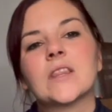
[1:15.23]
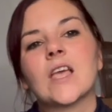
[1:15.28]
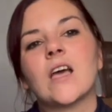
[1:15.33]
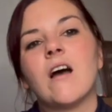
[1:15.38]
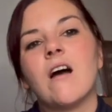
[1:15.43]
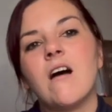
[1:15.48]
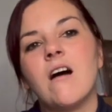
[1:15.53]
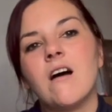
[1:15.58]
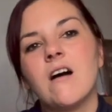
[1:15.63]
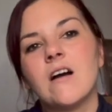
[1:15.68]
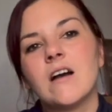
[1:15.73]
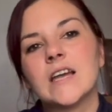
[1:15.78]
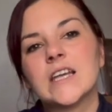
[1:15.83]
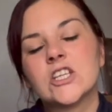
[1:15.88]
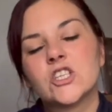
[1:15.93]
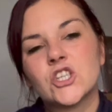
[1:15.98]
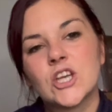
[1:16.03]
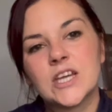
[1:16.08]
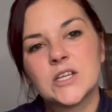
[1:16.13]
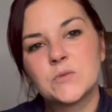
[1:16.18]
I
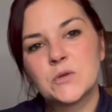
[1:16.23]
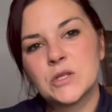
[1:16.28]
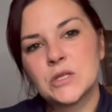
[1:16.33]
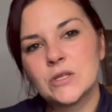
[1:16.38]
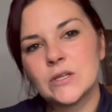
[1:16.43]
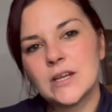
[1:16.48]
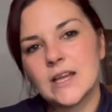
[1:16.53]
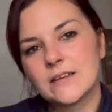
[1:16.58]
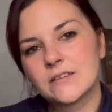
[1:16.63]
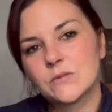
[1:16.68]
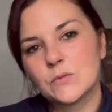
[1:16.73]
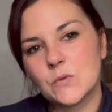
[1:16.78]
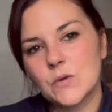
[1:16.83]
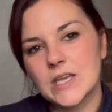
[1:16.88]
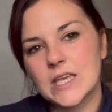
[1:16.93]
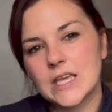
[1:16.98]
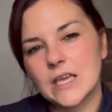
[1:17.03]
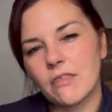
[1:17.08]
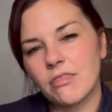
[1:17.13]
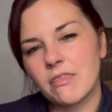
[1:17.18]
shared with you last
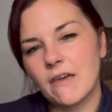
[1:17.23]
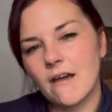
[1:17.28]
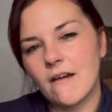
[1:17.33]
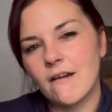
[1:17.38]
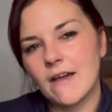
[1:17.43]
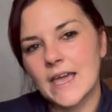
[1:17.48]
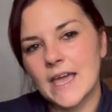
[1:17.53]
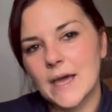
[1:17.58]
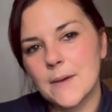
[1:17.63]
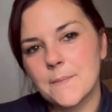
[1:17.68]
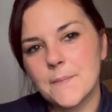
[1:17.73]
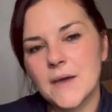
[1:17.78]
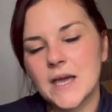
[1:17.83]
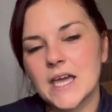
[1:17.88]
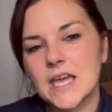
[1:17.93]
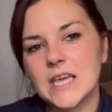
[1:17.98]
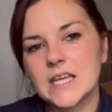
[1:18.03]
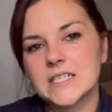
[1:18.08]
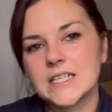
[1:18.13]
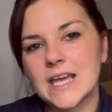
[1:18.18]
week that I had
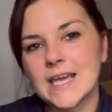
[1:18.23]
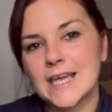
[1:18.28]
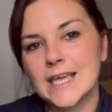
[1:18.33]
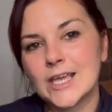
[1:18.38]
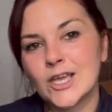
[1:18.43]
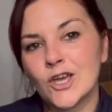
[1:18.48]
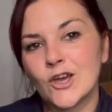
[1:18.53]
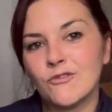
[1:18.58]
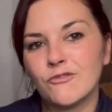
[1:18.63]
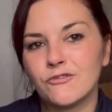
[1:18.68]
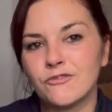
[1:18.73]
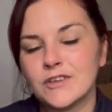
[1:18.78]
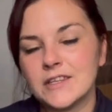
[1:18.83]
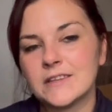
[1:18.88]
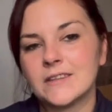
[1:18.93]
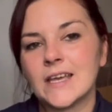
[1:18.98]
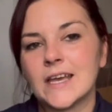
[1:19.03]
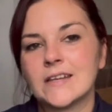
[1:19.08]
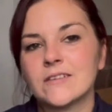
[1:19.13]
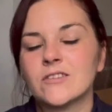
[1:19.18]
made a comfy
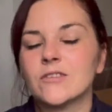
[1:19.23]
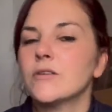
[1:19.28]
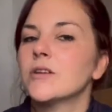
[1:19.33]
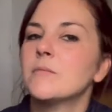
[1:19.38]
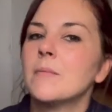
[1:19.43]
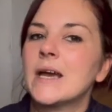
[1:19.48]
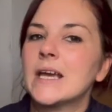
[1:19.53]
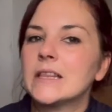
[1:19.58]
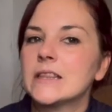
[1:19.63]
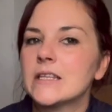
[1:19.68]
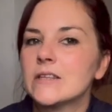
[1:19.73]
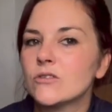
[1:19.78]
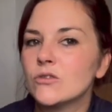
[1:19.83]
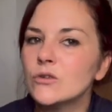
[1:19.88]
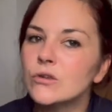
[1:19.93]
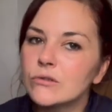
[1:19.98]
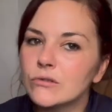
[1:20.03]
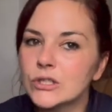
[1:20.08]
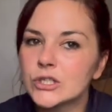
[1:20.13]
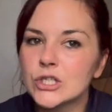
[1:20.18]
set. So I'd made this
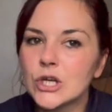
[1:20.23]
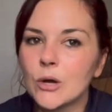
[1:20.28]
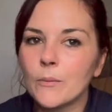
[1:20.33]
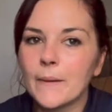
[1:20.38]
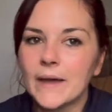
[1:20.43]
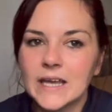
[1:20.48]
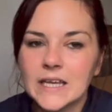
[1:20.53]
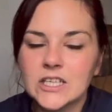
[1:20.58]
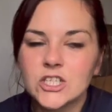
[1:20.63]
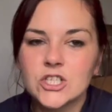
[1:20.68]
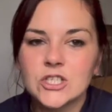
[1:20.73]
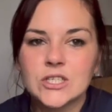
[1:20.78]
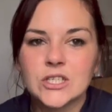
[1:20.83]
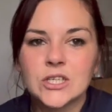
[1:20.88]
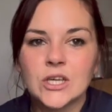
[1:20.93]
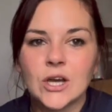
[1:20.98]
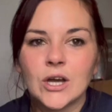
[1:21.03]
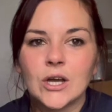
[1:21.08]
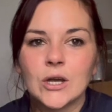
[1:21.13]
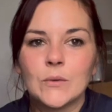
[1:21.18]
Nora top ages
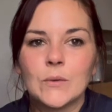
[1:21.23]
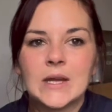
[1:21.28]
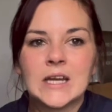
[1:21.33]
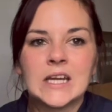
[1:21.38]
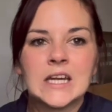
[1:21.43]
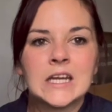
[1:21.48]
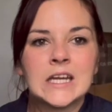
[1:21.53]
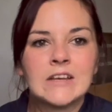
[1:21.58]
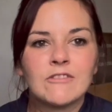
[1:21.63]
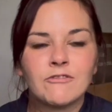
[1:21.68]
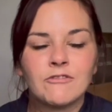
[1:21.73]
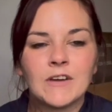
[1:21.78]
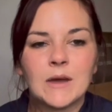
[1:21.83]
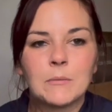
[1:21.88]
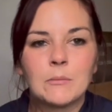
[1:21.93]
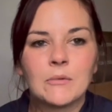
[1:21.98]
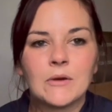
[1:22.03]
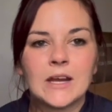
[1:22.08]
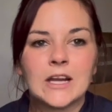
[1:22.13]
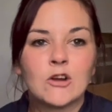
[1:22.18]
ago in a knit
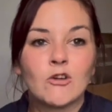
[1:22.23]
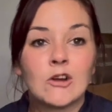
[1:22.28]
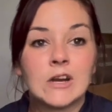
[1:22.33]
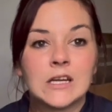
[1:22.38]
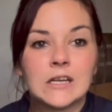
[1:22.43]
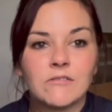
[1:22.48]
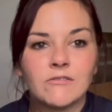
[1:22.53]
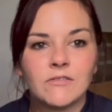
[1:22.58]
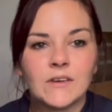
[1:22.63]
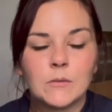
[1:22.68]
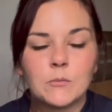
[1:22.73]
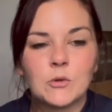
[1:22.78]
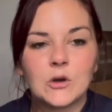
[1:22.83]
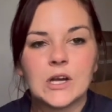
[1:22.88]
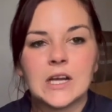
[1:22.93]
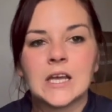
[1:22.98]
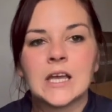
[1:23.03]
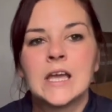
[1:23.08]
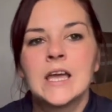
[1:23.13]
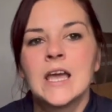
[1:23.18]
fabric, grey knit
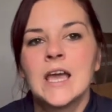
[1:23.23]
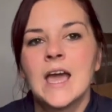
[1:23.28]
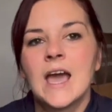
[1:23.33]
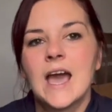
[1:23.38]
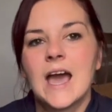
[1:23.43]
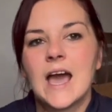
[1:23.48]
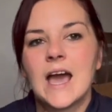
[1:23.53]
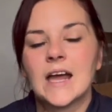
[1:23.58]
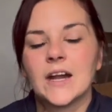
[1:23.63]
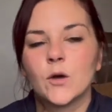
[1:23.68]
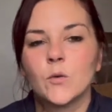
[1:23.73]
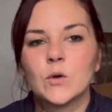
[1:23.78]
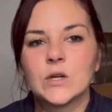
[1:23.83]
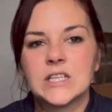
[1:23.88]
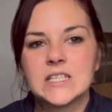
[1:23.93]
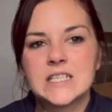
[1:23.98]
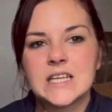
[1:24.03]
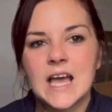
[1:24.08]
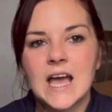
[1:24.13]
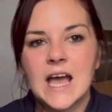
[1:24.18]
fabric, and I
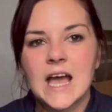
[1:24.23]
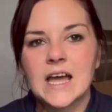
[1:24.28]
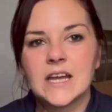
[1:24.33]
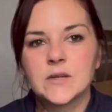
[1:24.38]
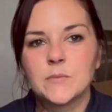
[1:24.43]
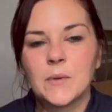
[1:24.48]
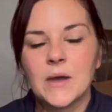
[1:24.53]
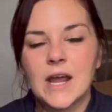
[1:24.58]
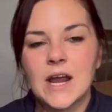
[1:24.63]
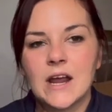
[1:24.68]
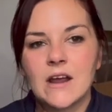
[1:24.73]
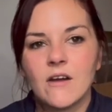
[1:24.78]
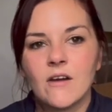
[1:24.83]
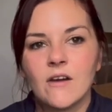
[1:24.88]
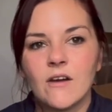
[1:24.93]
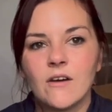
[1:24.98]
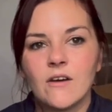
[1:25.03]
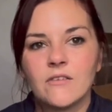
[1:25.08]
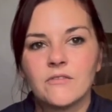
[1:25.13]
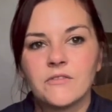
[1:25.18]
wanted to add a pair
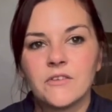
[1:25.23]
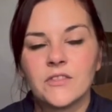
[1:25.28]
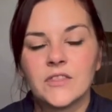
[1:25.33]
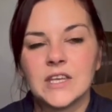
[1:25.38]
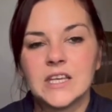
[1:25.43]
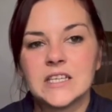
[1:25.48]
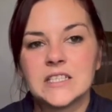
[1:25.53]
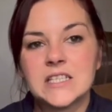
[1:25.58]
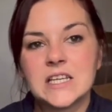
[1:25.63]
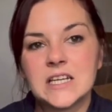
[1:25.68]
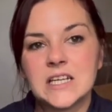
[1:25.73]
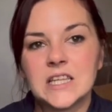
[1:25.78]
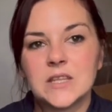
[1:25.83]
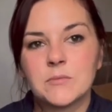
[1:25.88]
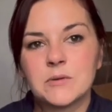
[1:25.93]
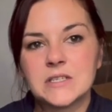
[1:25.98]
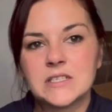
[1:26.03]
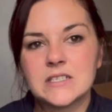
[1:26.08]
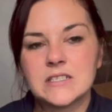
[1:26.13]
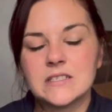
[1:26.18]
of the Tilly and the
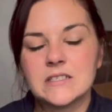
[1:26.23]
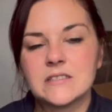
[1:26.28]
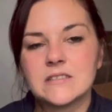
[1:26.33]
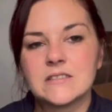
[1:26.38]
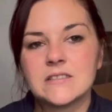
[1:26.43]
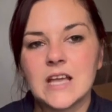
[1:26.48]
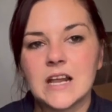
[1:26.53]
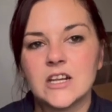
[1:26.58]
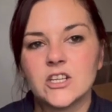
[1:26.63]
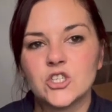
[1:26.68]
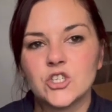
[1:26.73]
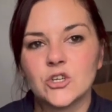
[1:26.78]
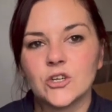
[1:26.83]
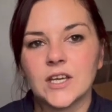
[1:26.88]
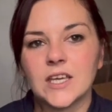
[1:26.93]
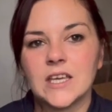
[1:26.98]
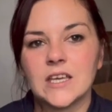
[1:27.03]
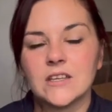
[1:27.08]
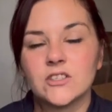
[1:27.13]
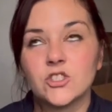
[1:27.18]
Buttons Stella
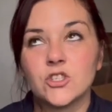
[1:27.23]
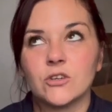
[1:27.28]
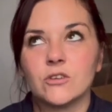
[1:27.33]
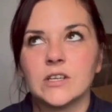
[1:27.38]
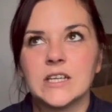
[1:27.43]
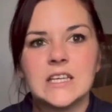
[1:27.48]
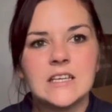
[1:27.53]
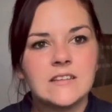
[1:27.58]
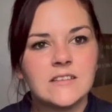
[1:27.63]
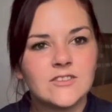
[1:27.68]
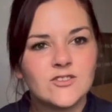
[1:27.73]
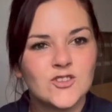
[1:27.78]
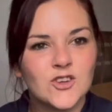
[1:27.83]
joggers